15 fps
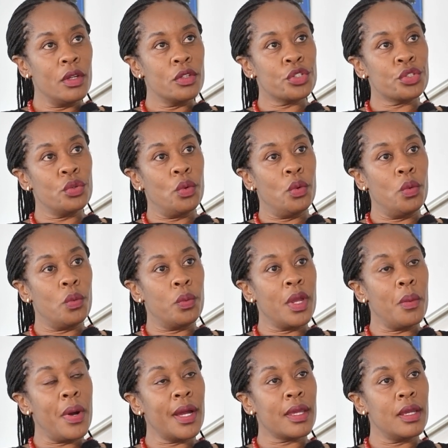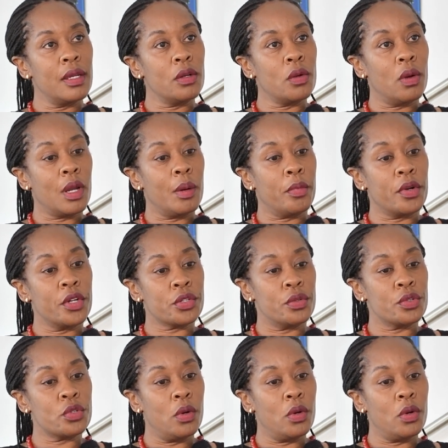So we are working in collaboration.